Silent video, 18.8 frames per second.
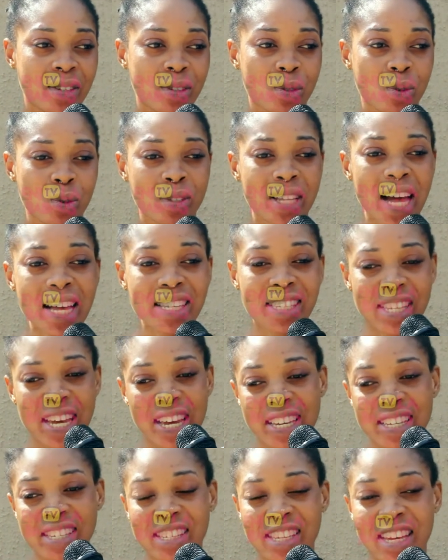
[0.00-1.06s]
So that
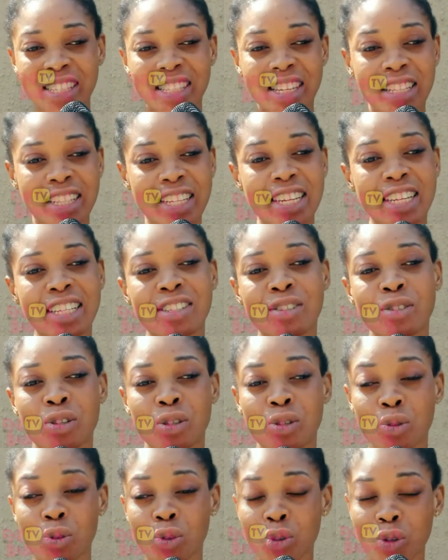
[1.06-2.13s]
saying said the
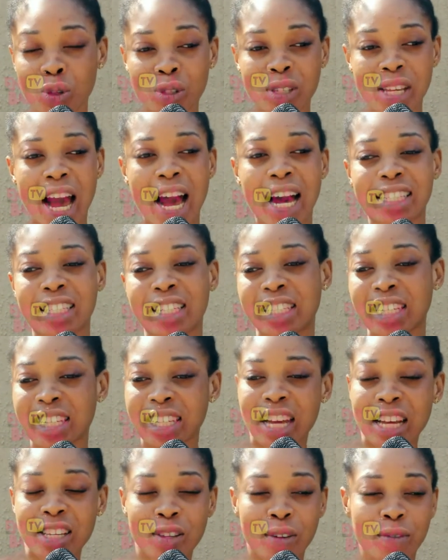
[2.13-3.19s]
youth are the
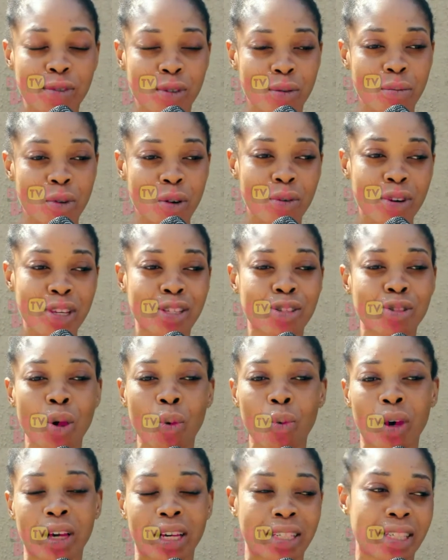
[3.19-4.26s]
leaders of tomorrow is not
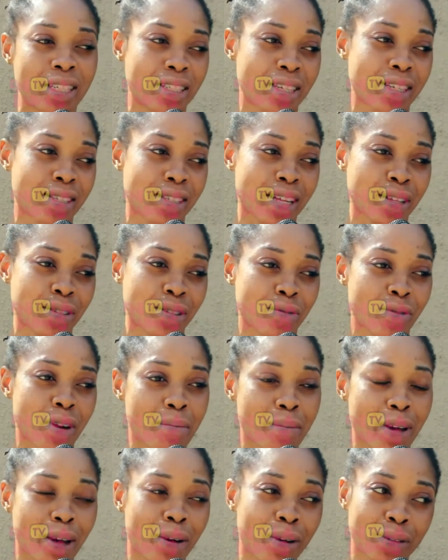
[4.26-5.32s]
working in this Nigeria,
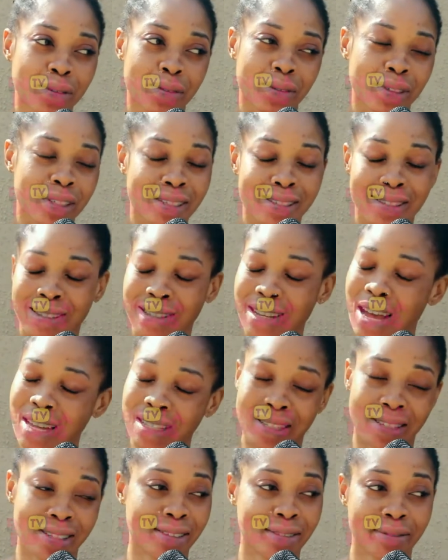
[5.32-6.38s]
my country. It's
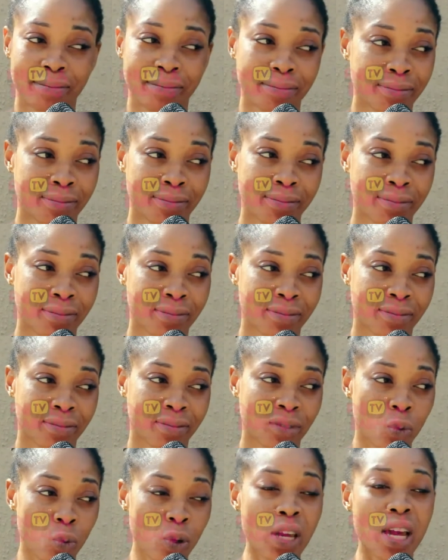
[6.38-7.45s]
not.
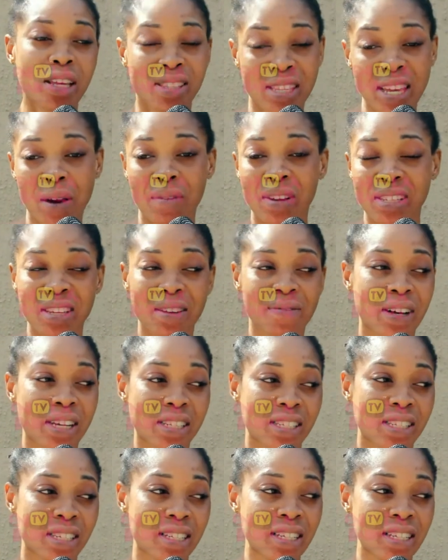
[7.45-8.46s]
We see ourselves as the